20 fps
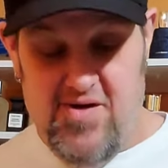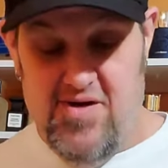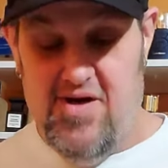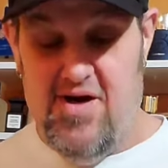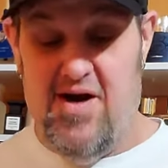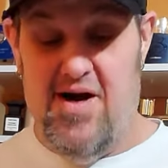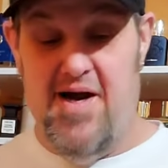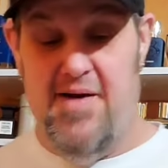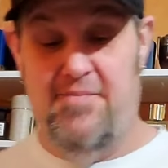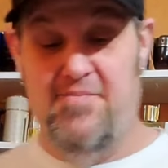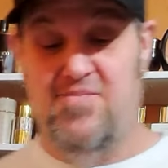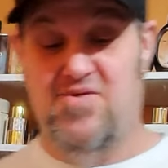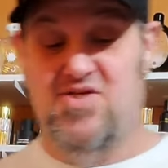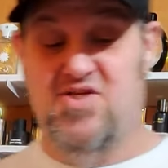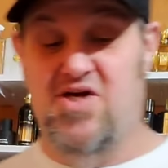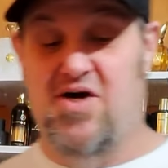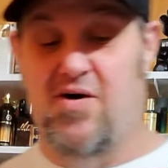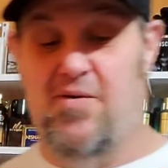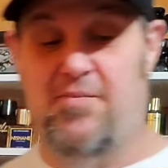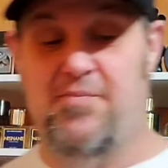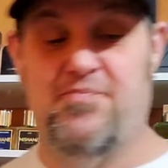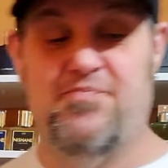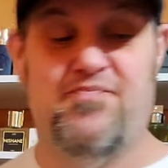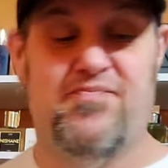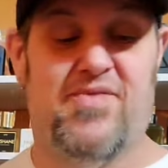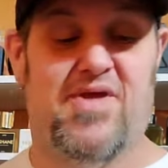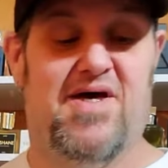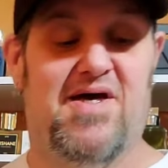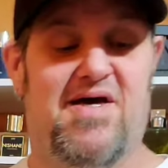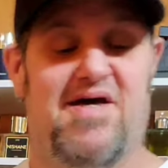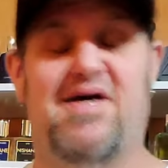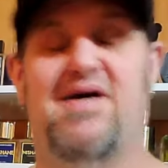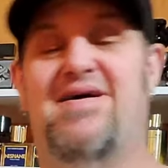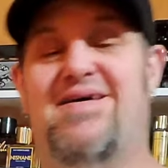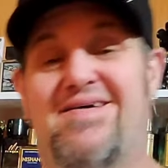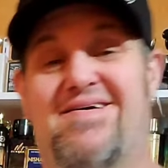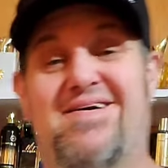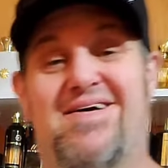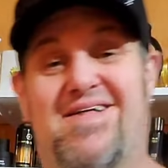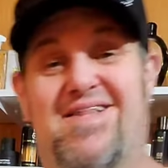All right, so
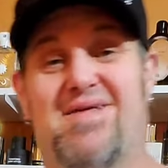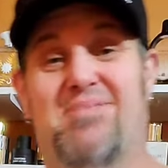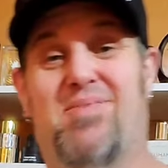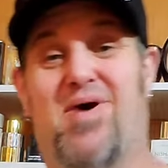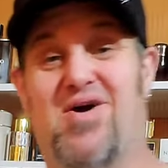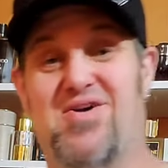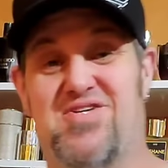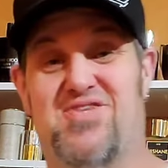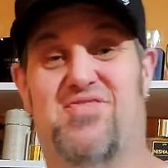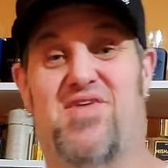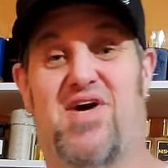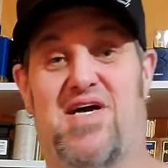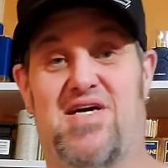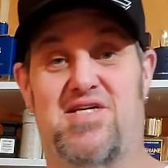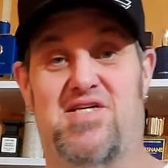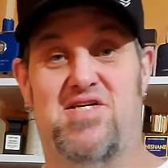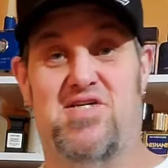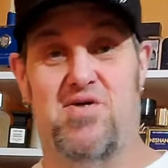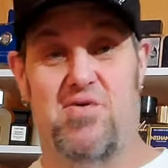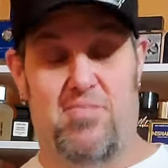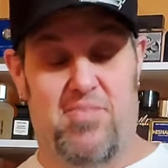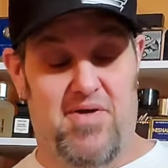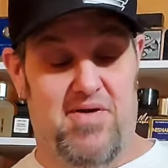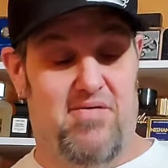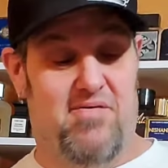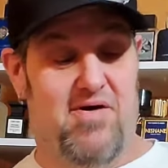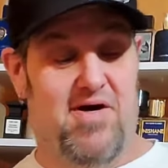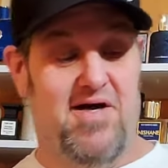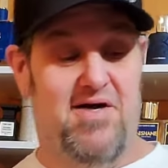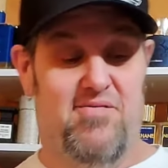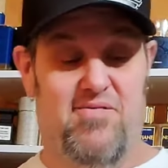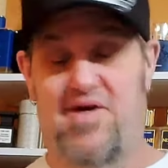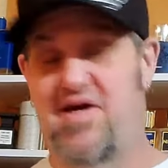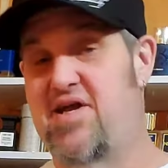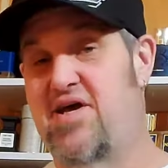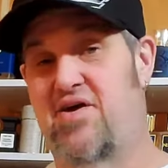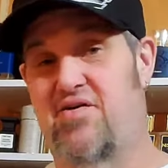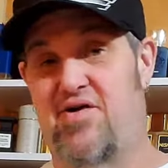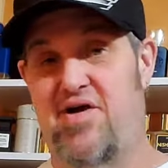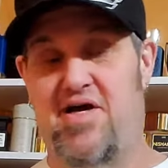the bottle's fucking stupid, right? We can
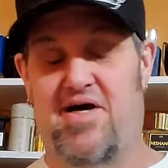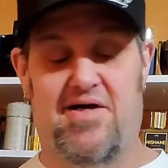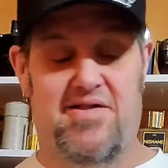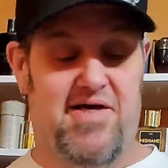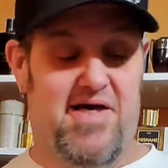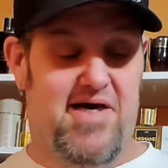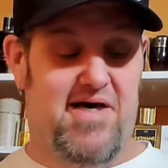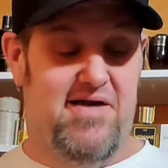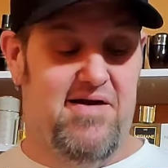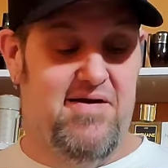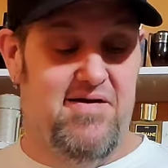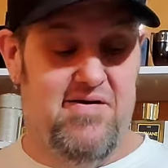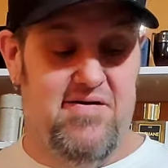agree on that.